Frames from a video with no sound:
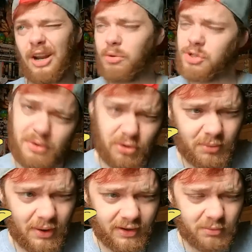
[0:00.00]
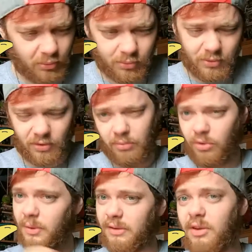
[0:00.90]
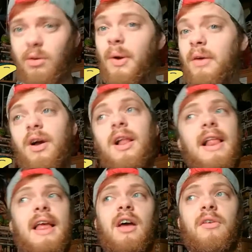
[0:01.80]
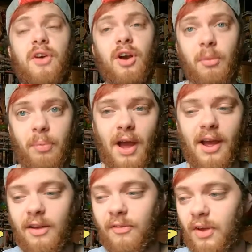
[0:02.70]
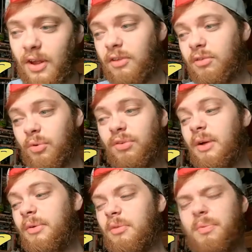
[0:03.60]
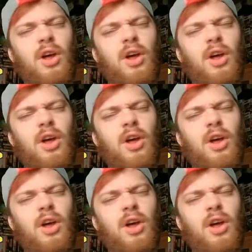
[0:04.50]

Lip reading: I know we should be talking about these because we're talking about Cyndaquil, whatever, for competitive. So I want to see how he does.